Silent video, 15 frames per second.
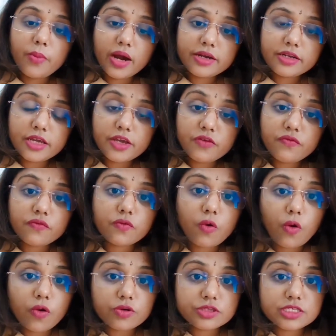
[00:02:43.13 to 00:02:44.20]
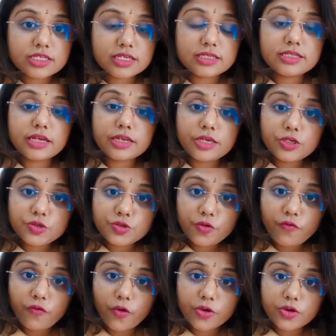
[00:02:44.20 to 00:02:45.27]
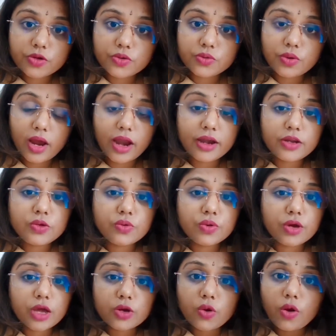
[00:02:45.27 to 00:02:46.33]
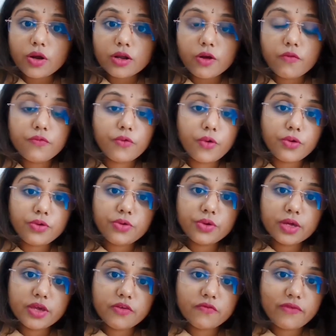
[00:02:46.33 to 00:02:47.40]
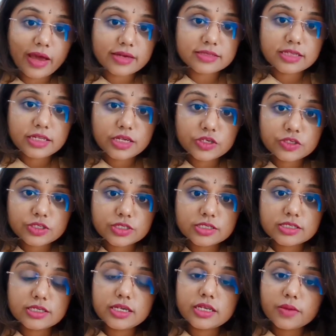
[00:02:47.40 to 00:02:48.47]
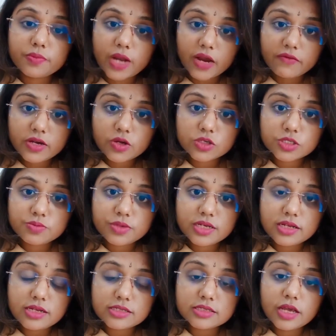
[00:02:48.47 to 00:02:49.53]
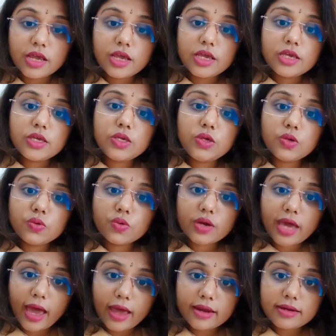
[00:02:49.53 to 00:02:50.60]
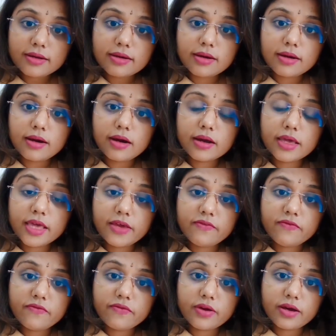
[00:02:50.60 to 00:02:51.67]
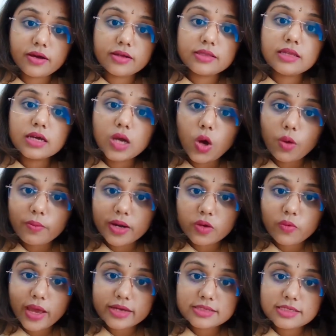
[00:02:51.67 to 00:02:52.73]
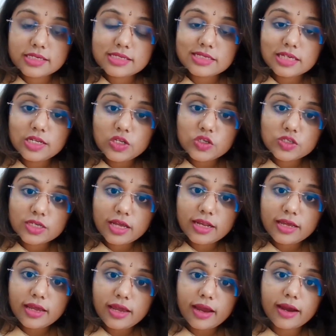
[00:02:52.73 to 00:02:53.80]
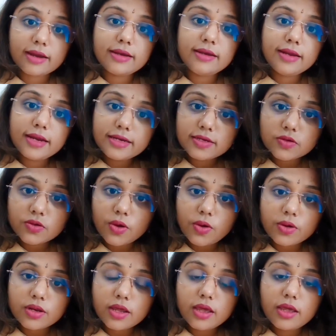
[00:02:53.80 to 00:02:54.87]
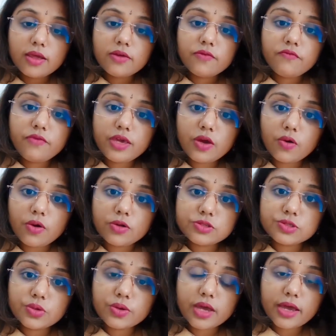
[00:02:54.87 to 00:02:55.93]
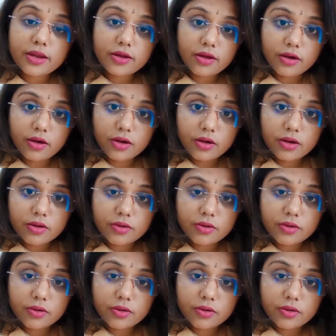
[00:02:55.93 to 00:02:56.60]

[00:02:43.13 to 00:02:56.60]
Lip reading: But if cost is an issue for you and you cannot afford to give vaccinations in a private hospitals, you can give the government vaccines initially, and later on we also can